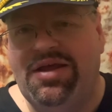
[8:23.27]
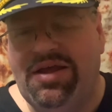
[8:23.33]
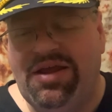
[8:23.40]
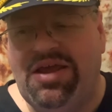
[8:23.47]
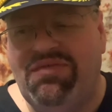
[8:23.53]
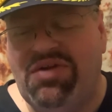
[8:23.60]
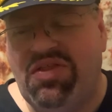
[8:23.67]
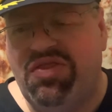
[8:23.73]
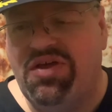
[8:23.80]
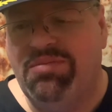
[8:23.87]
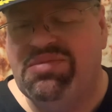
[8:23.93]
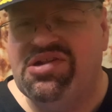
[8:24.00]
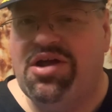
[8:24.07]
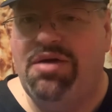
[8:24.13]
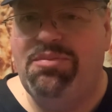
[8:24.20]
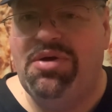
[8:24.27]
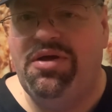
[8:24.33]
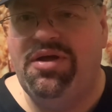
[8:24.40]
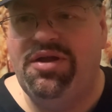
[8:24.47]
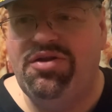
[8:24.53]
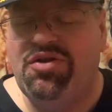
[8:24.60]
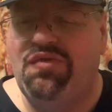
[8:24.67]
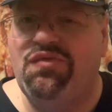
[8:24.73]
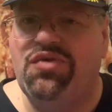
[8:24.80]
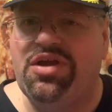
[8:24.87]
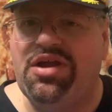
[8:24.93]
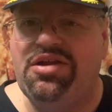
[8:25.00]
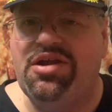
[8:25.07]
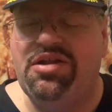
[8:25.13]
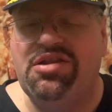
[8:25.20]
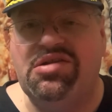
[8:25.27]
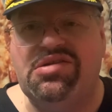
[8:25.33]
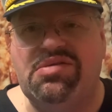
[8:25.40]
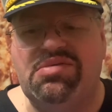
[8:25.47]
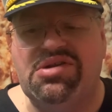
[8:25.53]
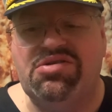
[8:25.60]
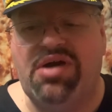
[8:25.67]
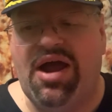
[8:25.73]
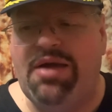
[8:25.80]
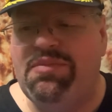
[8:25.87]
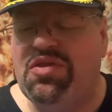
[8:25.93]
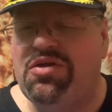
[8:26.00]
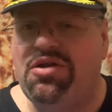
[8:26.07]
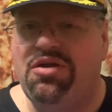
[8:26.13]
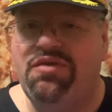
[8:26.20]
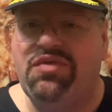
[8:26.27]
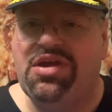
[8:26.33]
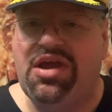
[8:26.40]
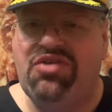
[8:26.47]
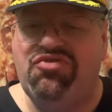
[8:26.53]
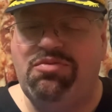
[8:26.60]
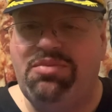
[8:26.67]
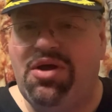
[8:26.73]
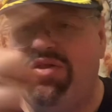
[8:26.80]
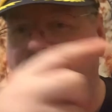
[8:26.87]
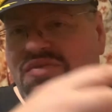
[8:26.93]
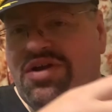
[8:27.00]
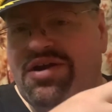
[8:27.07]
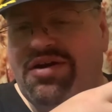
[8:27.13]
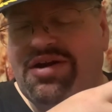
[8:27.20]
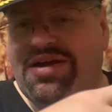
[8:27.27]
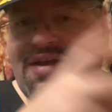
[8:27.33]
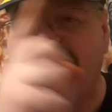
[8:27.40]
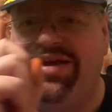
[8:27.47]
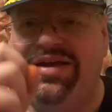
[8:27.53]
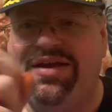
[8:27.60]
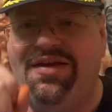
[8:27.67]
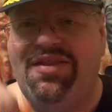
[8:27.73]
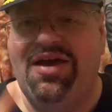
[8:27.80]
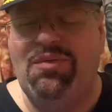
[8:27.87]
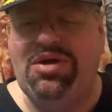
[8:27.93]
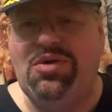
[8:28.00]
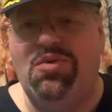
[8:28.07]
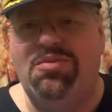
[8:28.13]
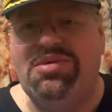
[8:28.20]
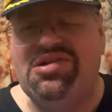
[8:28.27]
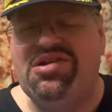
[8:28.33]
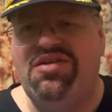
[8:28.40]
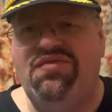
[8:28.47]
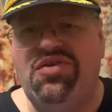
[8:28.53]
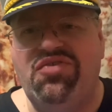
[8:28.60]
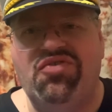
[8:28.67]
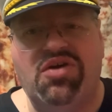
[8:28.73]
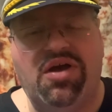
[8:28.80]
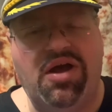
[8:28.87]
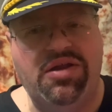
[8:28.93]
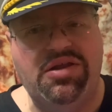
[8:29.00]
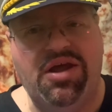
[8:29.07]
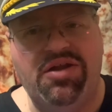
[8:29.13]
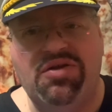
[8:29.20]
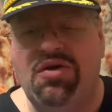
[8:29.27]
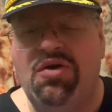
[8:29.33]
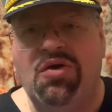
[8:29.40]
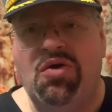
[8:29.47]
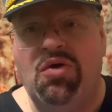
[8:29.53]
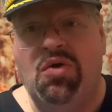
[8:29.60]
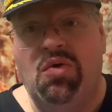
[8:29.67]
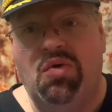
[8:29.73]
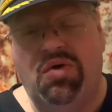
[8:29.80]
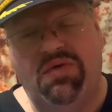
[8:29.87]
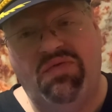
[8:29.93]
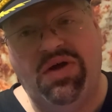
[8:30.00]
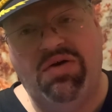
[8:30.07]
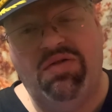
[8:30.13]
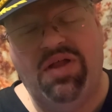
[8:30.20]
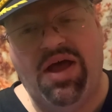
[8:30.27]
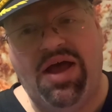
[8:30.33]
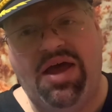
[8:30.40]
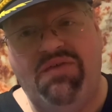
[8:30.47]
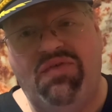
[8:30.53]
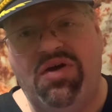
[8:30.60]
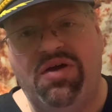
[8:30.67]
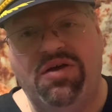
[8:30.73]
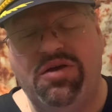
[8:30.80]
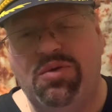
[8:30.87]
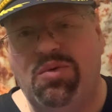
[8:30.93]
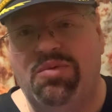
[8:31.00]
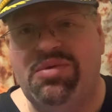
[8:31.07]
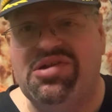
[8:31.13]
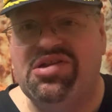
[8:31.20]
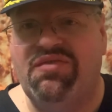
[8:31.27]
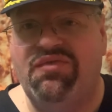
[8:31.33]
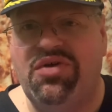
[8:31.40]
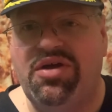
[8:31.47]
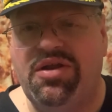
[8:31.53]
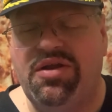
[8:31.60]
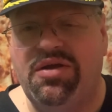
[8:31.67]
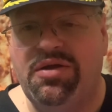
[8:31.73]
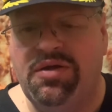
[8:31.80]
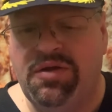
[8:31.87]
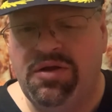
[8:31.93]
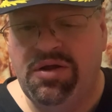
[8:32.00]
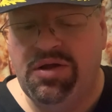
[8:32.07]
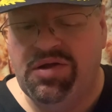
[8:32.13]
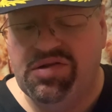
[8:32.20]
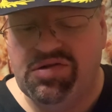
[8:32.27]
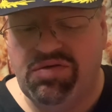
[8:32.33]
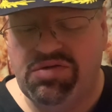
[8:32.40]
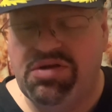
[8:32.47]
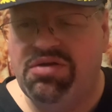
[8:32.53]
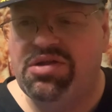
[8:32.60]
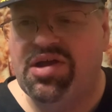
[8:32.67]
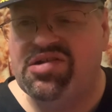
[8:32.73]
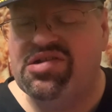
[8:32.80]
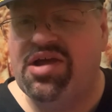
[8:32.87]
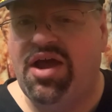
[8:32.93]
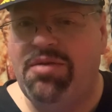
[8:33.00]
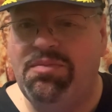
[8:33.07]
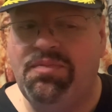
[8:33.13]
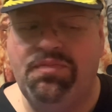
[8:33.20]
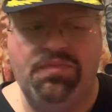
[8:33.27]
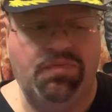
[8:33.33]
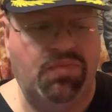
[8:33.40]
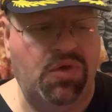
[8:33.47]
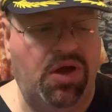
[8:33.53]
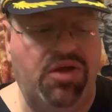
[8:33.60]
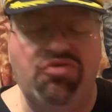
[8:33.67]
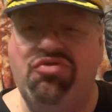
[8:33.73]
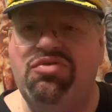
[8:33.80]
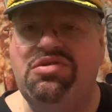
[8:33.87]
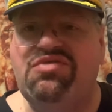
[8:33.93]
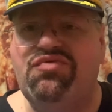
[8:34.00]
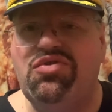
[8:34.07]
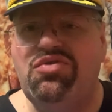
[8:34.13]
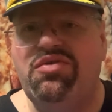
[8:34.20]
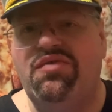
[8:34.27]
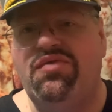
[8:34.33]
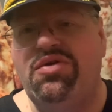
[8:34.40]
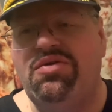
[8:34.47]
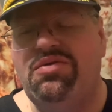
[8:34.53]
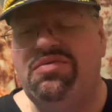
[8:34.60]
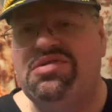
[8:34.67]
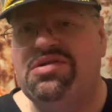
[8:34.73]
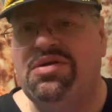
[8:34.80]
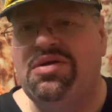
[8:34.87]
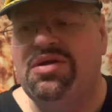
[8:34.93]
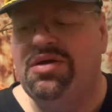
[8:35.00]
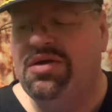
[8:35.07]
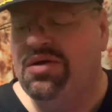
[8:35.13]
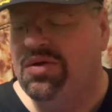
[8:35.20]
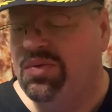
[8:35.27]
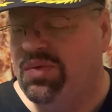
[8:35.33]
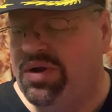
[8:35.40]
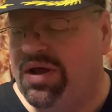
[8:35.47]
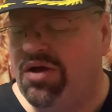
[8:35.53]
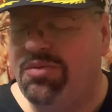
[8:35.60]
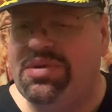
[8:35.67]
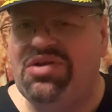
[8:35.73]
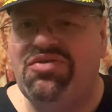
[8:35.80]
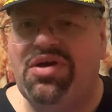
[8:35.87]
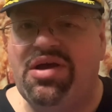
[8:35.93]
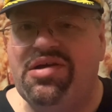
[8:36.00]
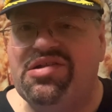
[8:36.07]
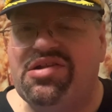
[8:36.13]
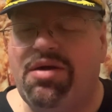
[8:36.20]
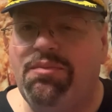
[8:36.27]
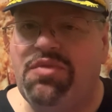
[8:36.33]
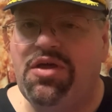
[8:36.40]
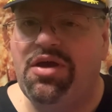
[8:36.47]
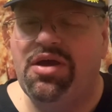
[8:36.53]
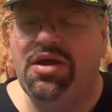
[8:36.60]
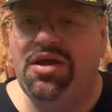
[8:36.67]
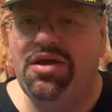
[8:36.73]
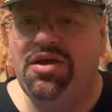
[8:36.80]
give it a thumbs up. Don't forget to hit the subscribe and the notification bell over here. That way you won't miss any future content or if I go live, you won't miss the fun. So until next time on Drew's Food Reviews, when I'll be trying something